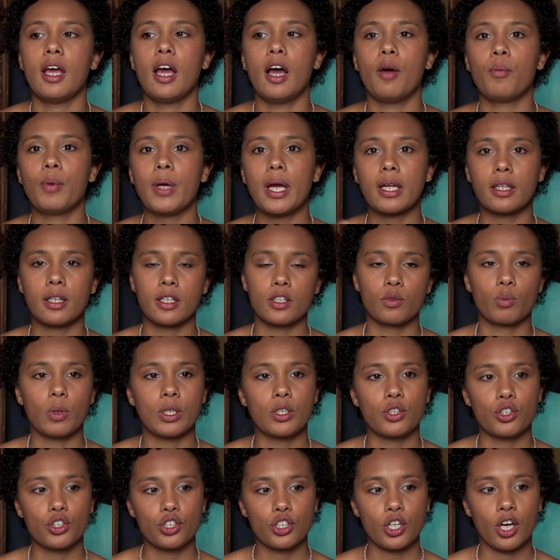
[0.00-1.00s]
And we had this
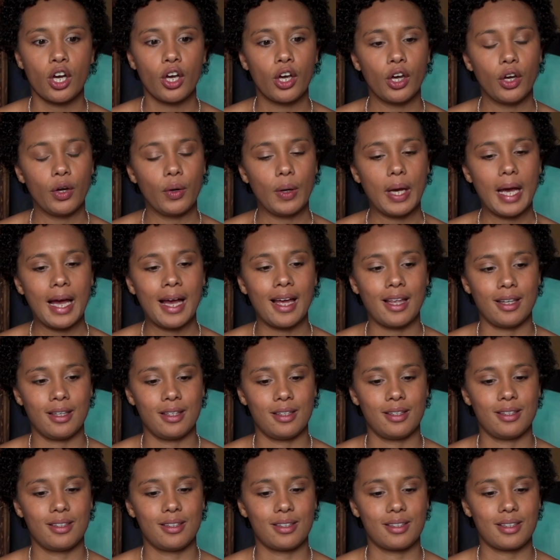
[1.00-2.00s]
one show,
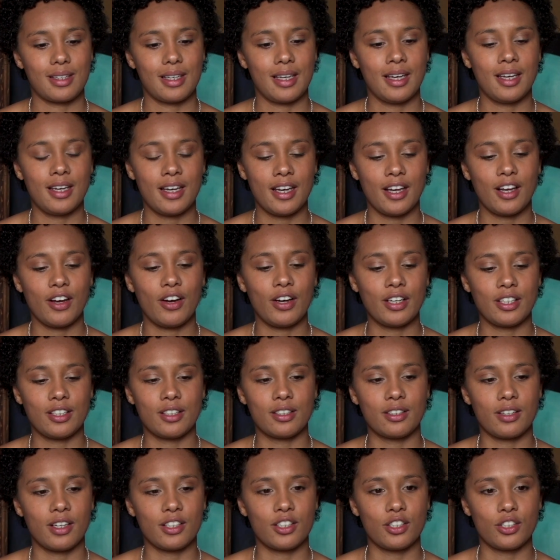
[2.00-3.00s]
and in it I
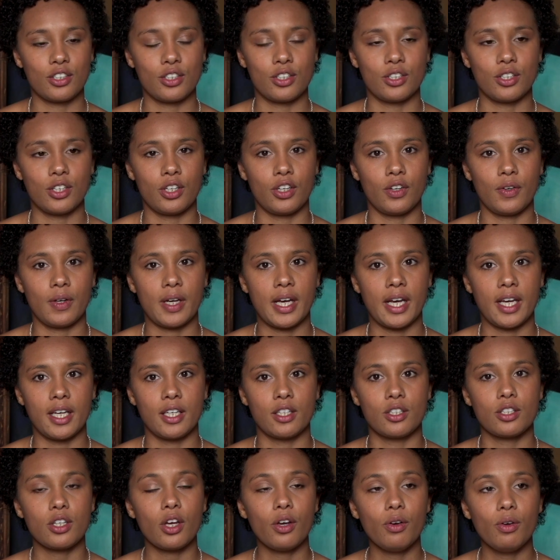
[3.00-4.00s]
decided to do a
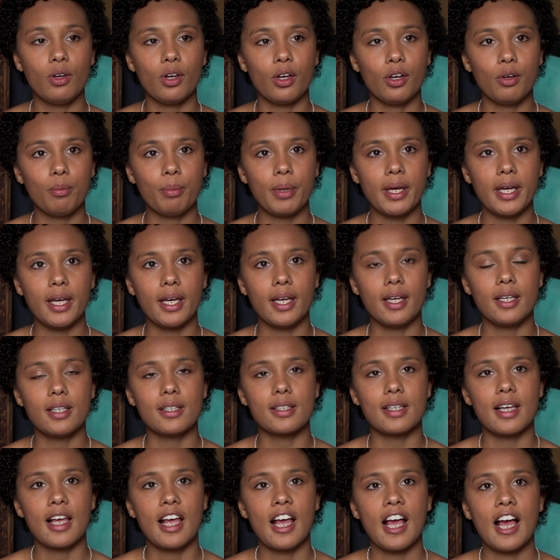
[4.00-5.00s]
solo
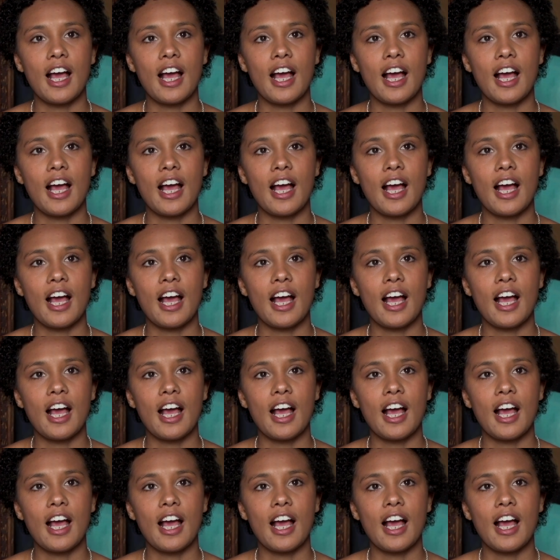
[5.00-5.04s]
piece,